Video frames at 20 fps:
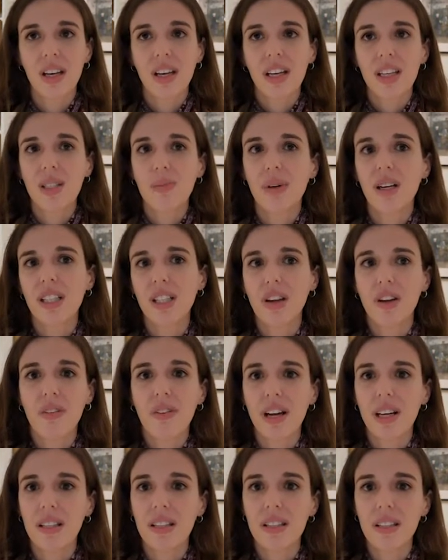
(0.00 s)
especially if you
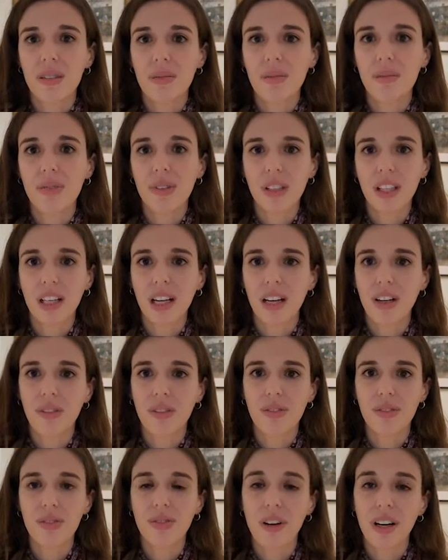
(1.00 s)
find some really kind
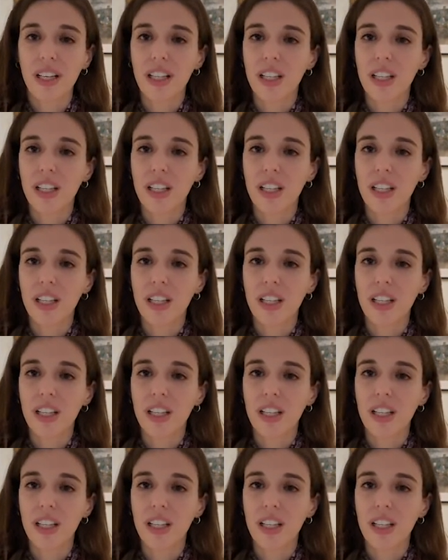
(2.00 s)
of fun,